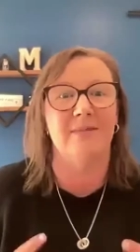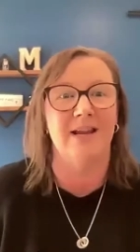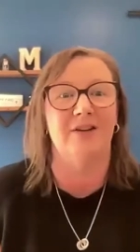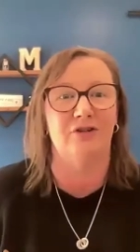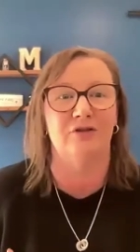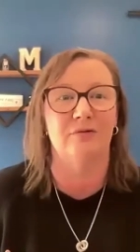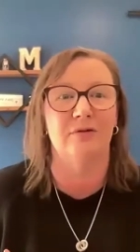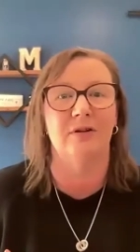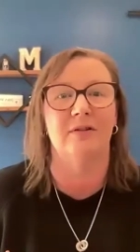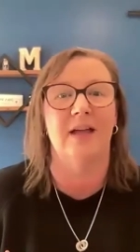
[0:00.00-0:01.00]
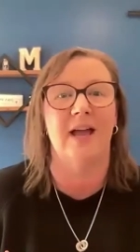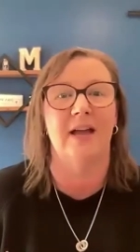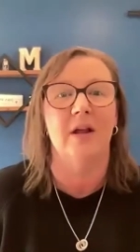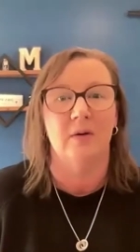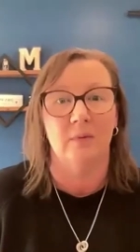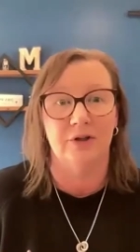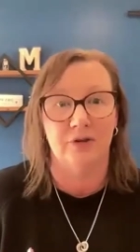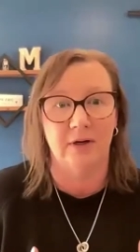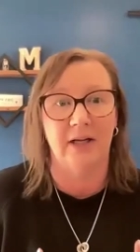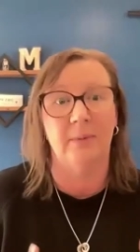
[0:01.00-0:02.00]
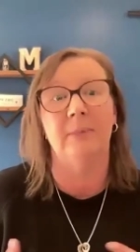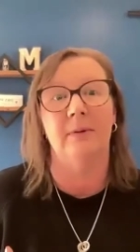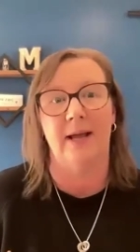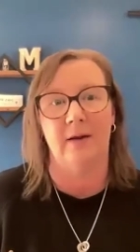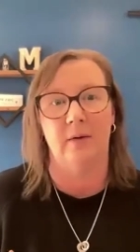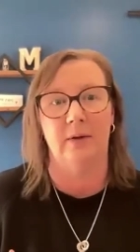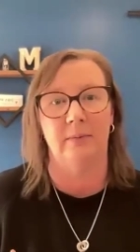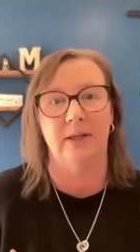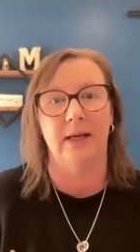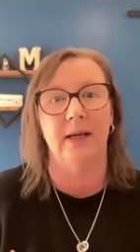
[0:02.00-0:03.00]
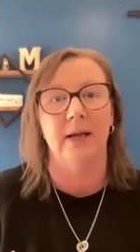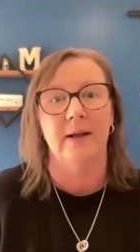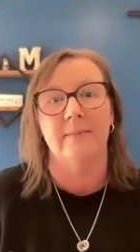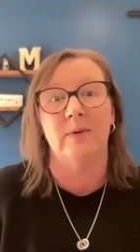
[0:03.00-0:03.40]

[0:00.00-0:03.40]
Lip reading: and make sure that we're treating people equitably.